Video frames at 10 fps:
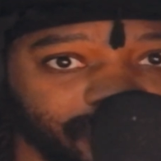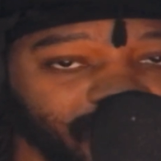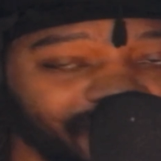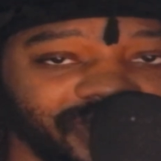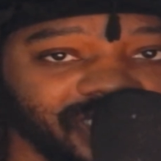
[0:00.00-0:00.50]

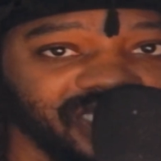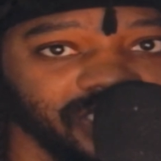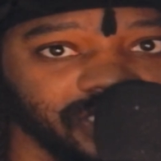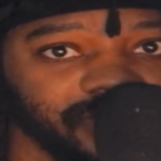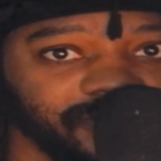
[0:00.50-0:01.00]
Everything
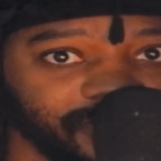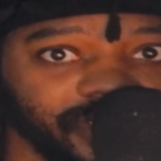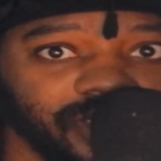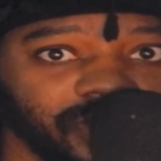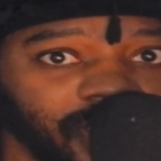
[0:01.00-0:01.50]
needs to
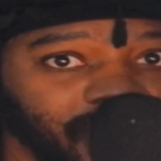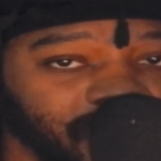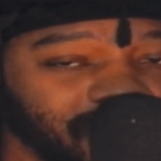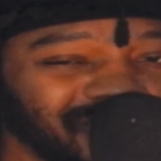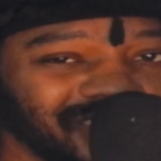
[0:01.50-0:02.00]
feel
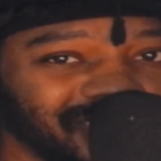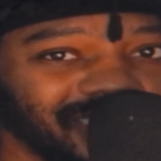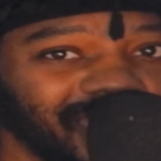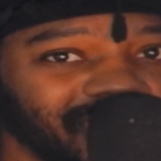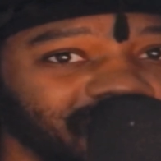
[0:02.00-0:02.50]
just
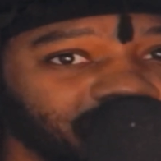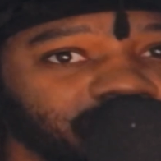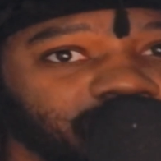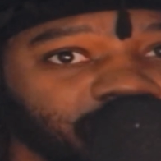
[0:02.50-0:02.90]
like you